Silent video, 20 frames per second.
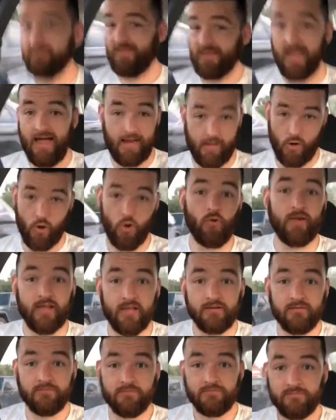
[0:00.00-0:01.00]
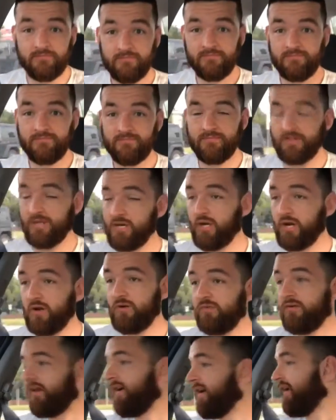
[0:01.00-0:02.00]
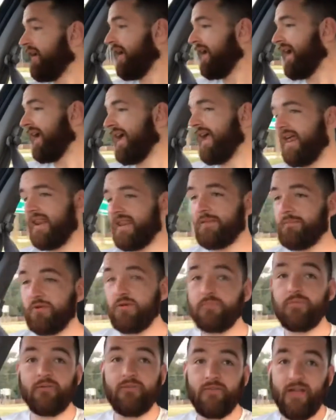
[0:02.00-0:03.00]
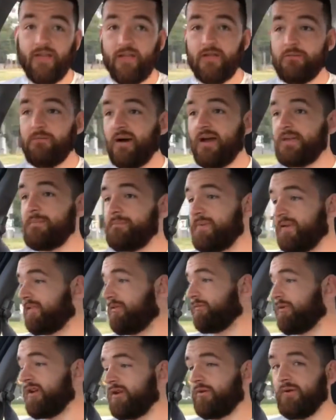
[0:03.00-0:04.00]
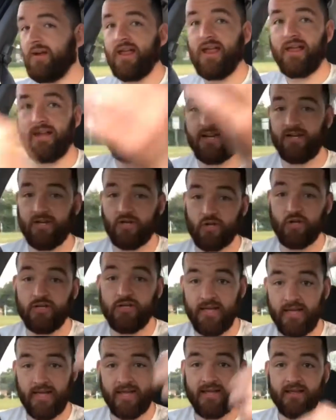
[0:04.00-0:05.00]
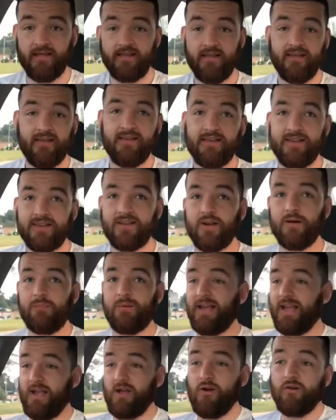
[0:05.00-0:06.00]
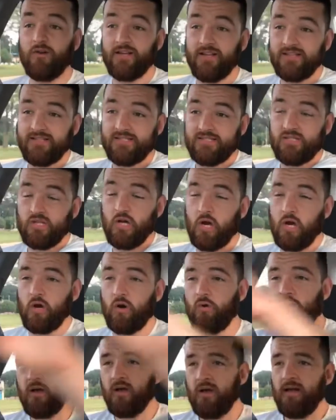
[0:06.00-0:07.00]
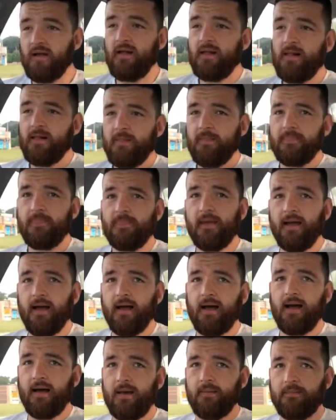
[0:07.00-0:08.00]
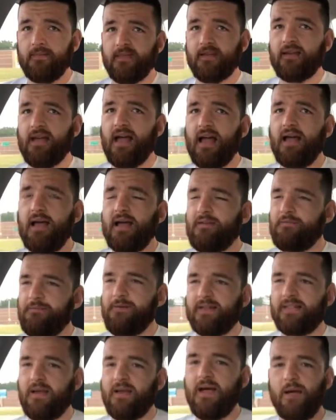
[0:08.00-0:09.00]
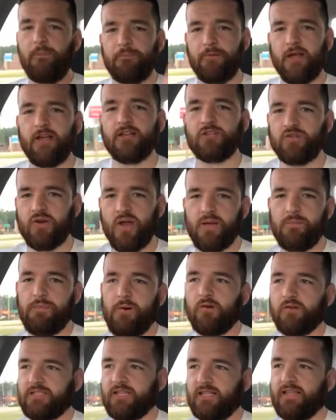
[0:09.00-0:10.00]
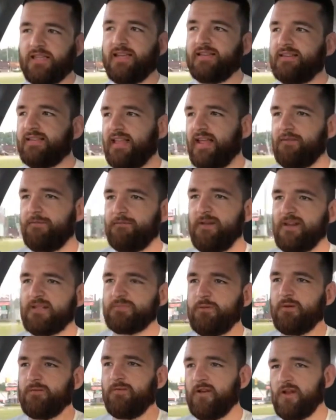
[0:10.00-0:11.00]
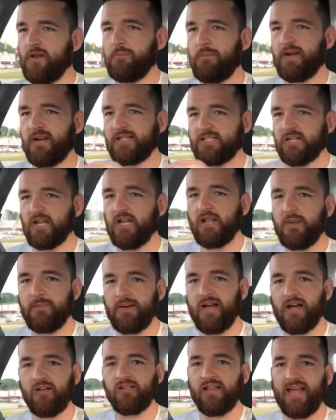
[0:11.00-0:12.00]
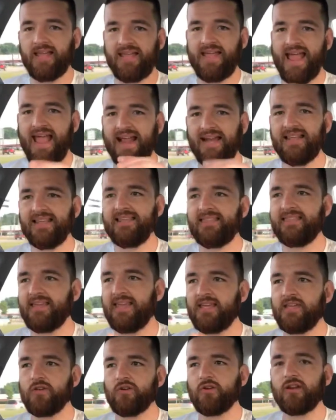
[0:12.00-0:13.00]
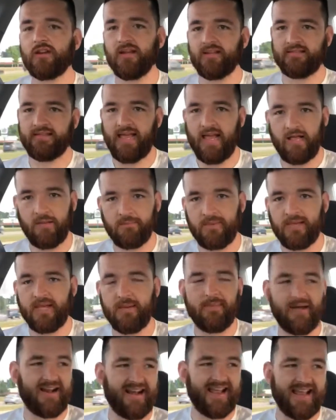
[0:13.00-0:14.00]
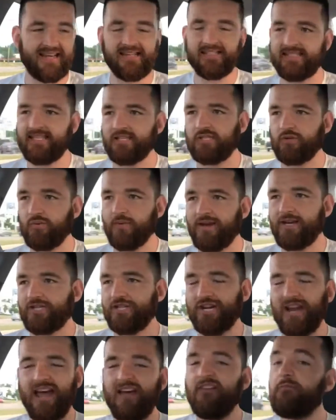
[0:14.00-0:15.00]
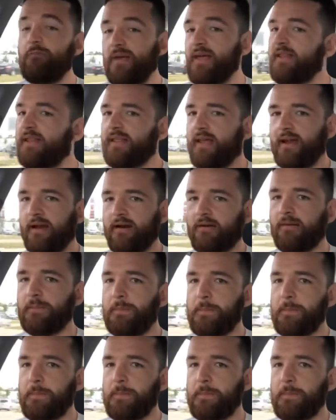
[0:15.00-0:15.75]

I own it, you know, and the Blue Book value might be $3,000 on a good day, you know, but I own it. So, in fact, I'll probably try and post a link to that Facebook video, but it's all about, like, anything you're going to tell me about any situation, I've been there.